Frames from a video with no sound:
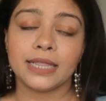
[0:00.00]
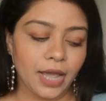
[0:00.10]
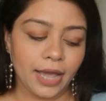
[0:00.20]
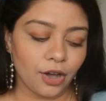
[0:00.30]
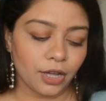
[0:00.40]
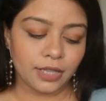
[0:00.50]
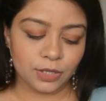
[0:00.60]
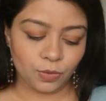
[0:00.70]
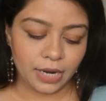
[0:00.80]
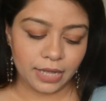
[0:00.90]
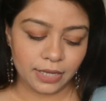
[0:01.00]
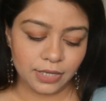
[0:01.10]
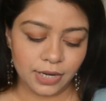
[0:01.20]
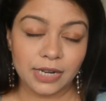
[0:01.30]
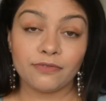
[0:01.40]
So yeah, I got this one, and
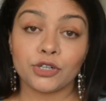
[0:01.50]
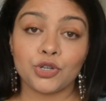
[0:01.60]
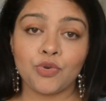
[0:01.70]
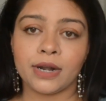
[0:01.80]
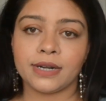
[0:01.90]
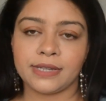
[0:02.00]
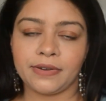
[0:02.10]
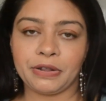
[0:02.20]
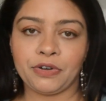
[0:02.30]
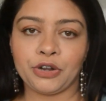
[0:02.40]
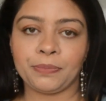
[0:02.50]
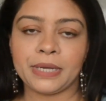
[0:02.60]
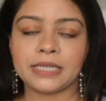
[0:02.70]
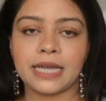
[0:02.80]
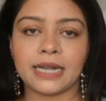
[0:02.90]
this retail for 275
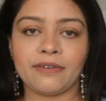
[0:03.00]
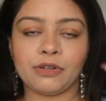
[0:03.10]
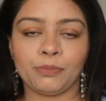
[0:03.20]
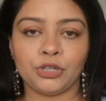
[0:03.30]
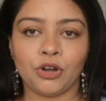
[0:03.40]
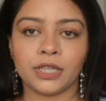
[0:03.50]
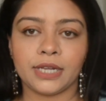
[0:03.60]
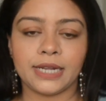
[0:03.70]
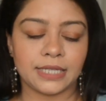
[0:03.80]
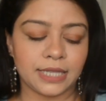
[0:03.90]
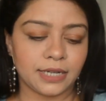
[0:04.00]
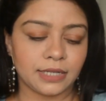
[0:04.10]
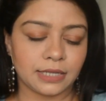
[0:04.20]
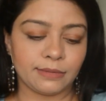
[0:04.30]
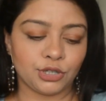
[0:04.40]
rupees, and I will put all the links in the
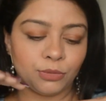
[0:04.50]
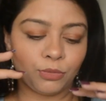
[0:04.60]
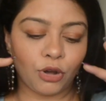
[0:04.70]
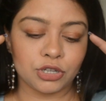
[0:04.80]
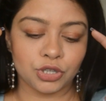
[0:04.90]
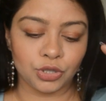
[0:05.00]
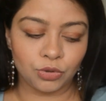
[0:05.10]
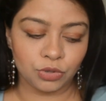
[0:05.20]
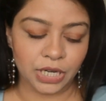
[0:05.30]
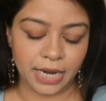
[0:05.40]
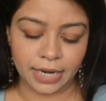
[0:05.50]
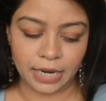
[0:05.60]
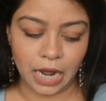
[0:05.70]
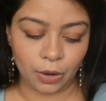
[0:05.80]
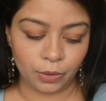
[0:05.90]
description box. Do check
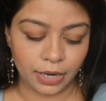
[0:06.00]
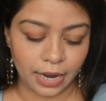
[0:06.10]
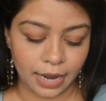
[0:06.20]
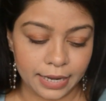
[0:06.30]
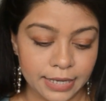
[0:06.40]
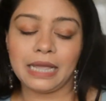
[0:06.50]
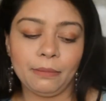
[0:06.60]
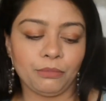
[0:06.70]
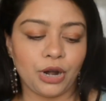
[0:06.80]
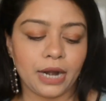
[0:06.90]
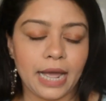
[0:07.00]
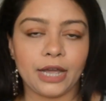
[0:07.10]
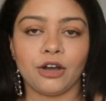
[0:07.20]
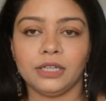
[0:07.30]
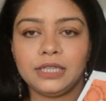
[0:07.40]
it out, guys. Same brand,
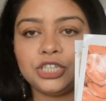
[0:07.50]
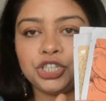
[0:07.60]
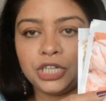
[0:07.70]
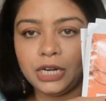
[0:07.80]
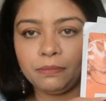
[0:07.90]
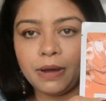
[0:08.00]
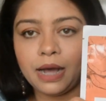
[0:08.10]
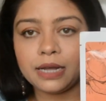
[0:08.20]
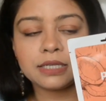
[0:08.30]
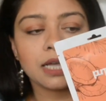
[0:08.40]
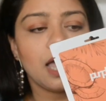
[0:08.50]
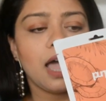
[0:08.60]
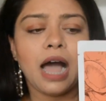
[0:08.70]
I got the sheet mask.